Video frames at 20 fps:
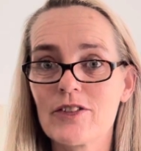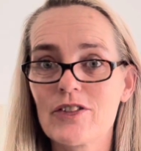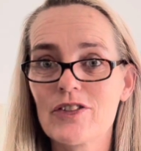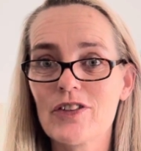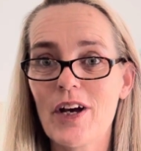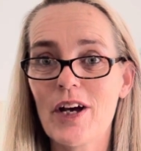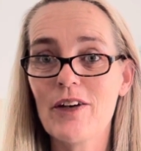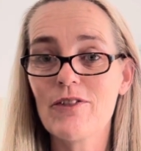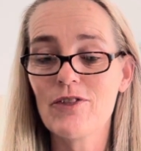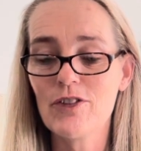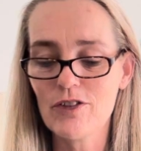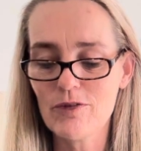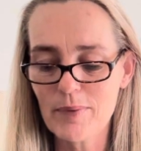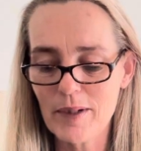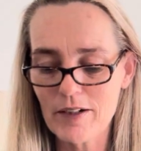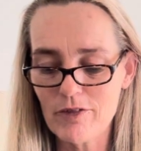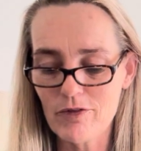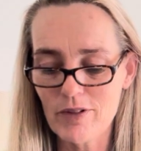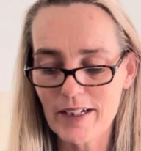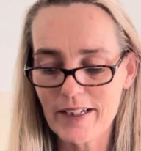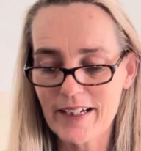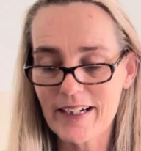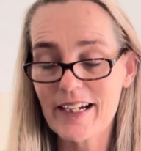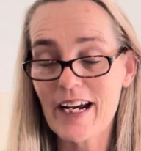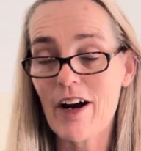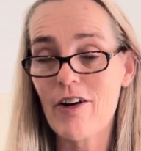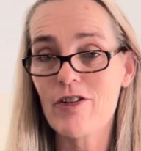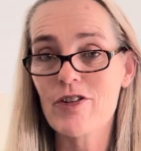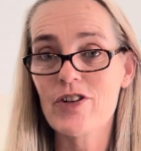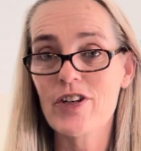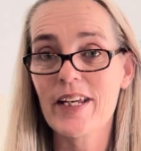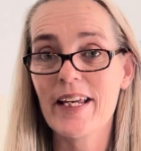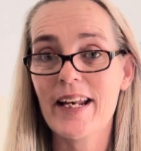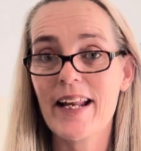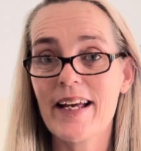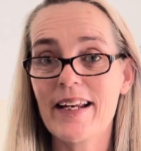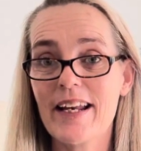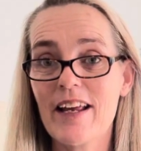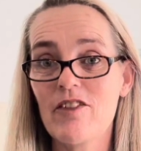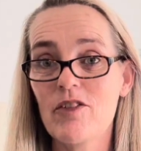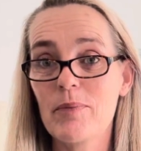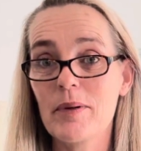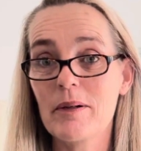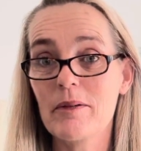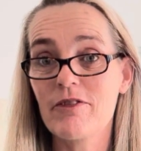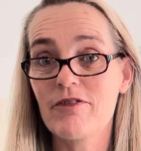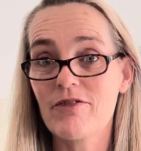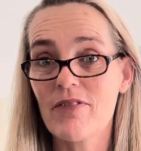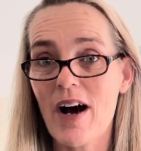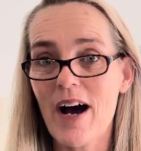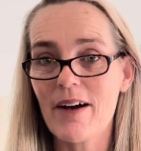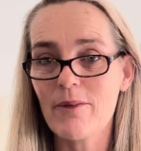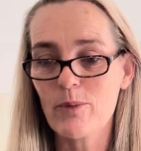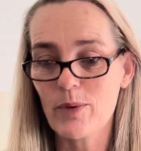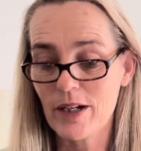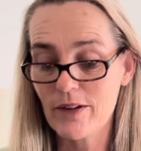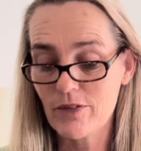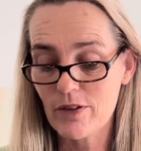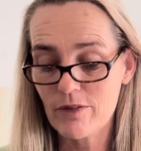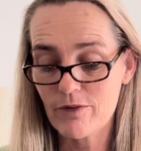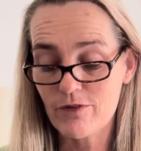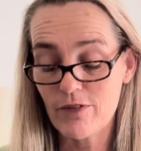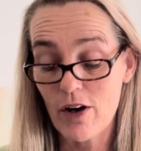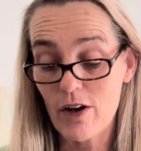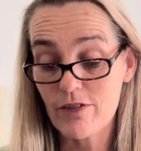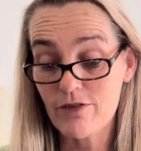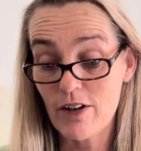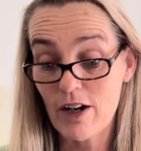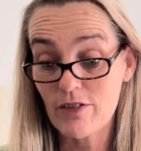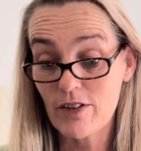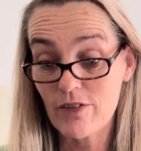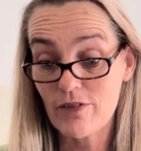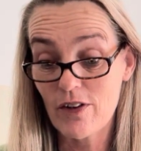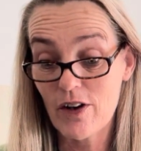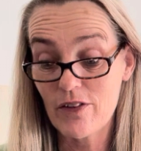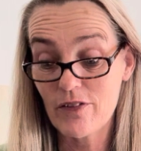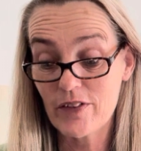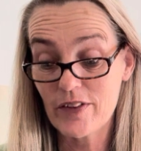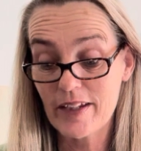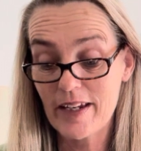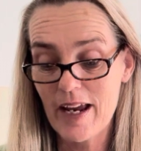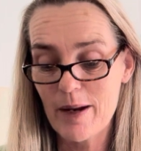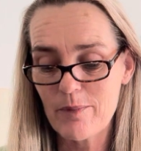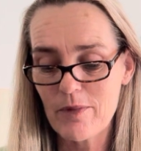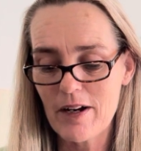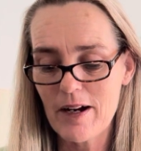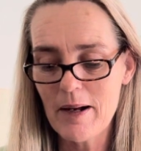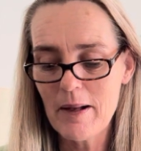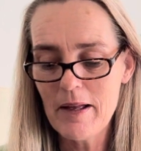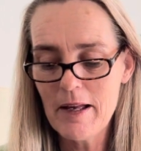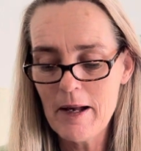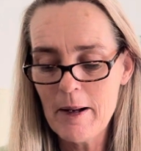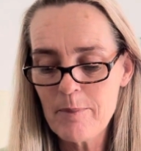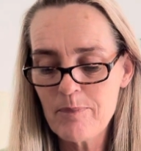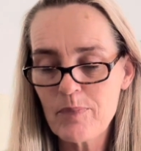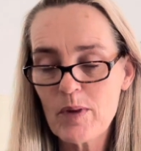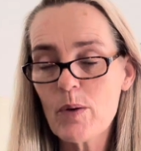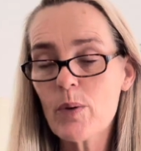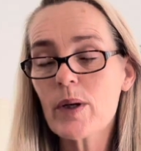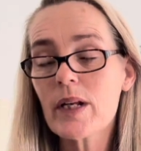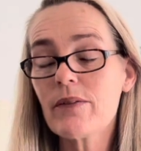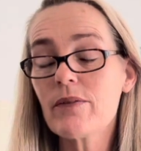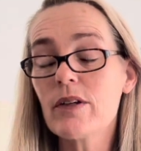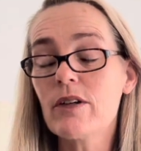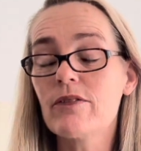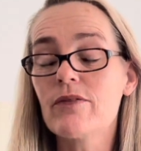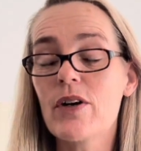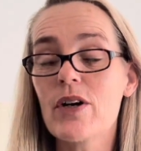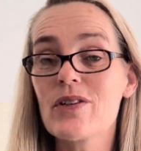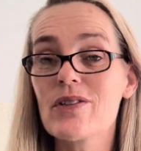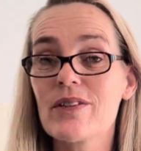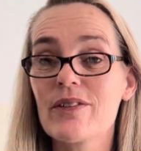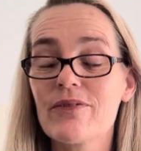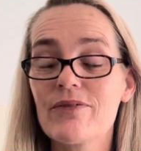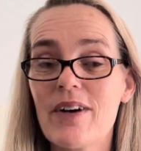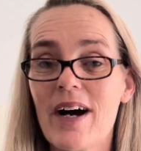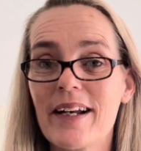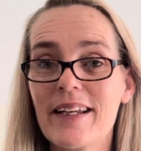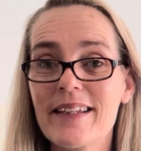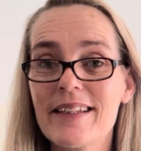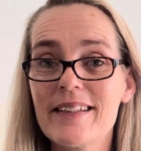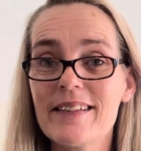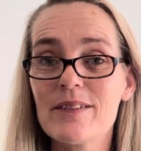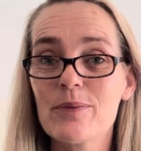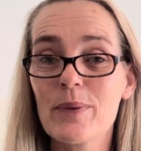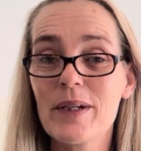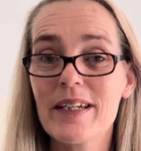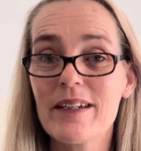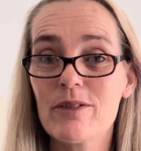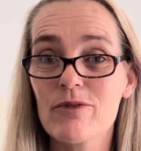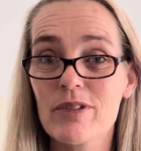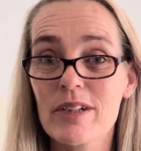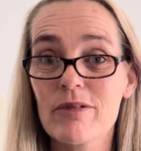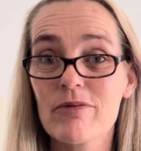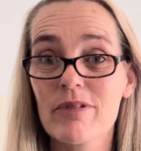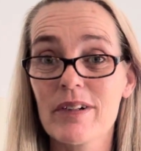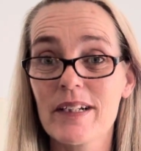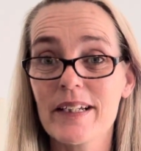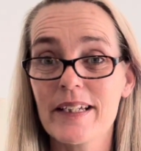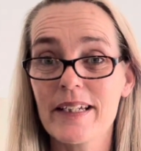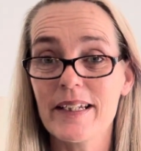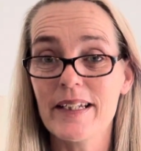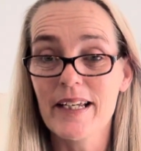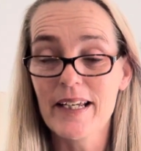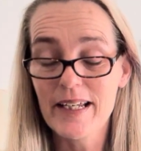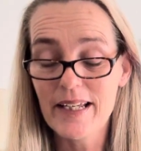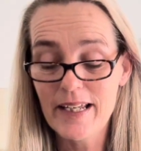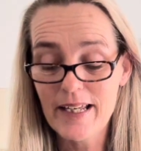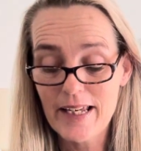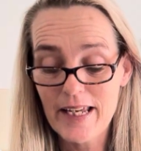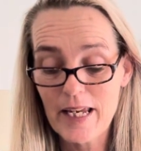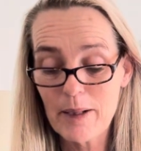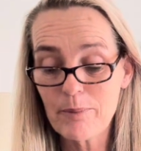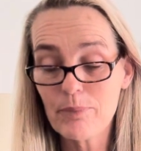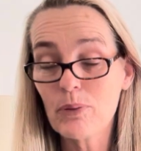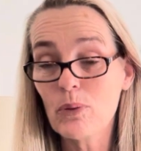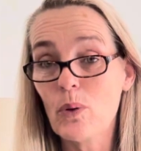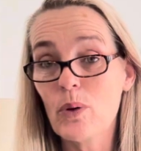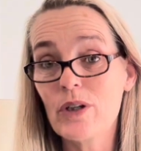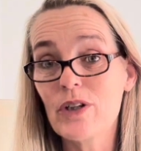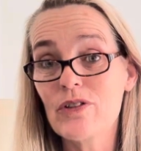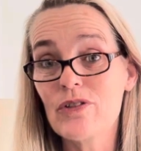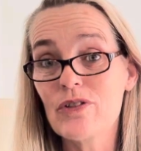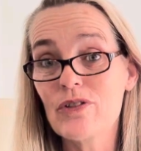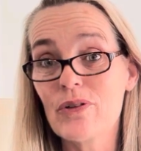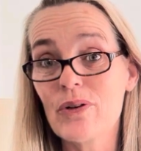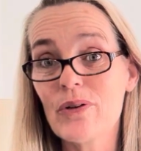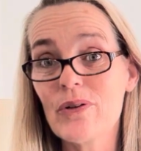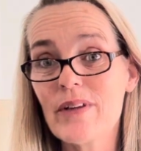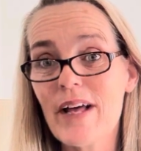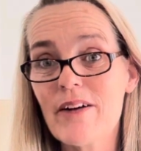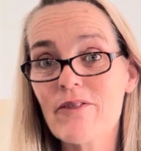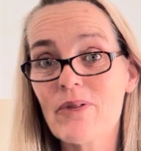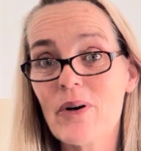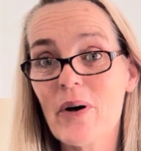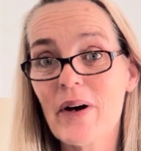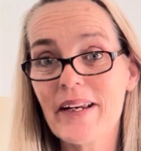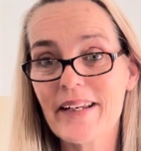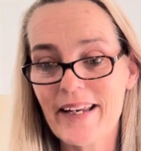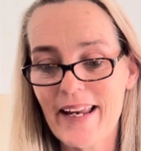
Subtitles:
So if you've been really encouraged to get out and have a bit of fun, whatever, 555 on the camera, whatever your version of fun is, we really implore you to do that right